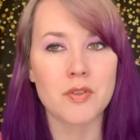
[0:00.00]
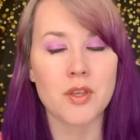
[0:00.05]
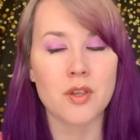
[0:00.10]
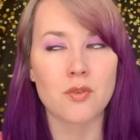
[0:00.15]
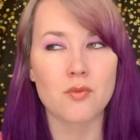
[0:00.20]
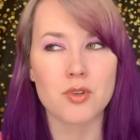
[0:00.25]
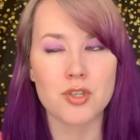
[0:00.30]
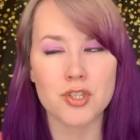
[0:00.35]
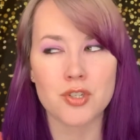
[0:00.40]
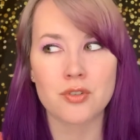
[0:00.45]
the
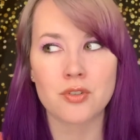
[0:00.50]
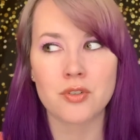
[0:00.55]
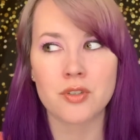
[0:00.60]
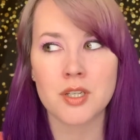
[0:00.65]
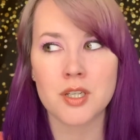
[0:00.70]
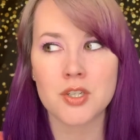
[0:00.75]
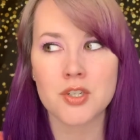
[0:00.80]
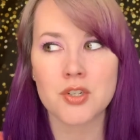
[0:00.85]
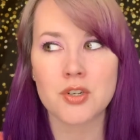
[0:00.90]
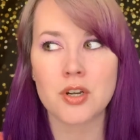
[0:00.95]
original
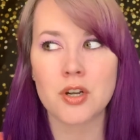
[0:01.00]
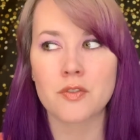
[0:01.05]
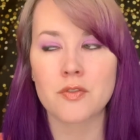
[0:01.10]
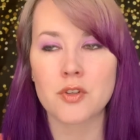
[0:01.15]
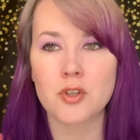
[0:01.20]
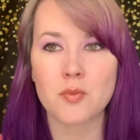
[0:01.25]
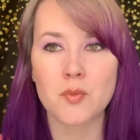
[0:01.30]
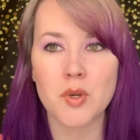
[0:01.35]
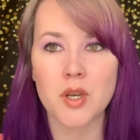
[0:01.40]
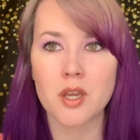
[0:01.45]
nature of
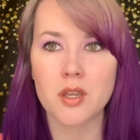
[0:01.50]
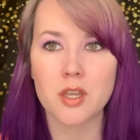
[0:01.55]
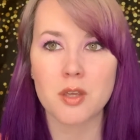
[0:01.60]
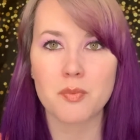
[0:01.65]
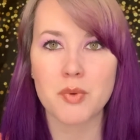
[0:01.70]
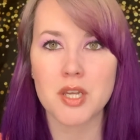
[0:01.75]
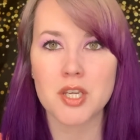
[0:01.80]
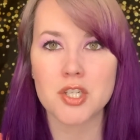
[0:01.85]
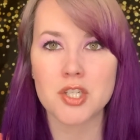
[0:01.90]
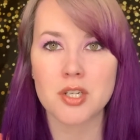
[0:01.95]
human
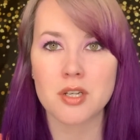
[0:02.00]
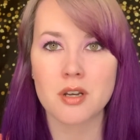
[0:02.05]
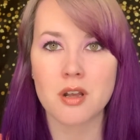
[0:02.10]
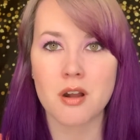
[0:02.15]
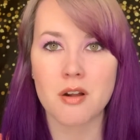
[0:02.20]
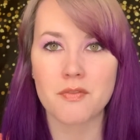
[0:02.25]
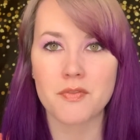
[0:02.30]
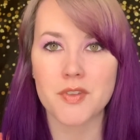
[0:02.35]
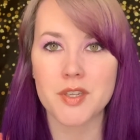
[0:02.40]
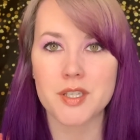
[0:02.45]
occupation
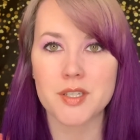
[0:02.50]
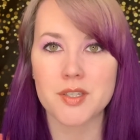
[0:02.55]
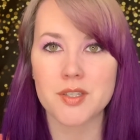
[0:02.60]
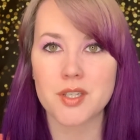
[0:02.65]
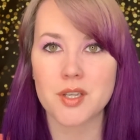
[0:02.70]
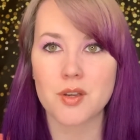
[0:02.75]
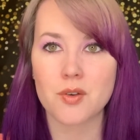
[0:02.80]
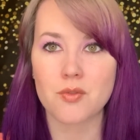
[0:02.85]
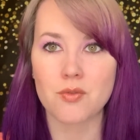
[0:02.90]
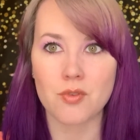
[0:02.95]
on
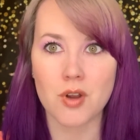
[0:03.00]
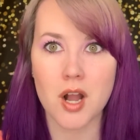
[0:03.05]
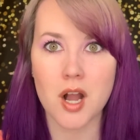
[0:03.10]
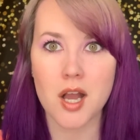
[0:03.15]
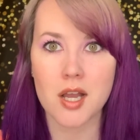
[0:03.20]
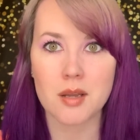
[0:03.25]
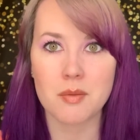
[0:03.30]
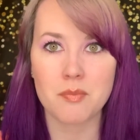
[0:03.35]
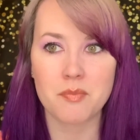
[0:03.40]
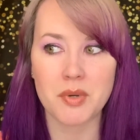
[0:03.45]
this rock,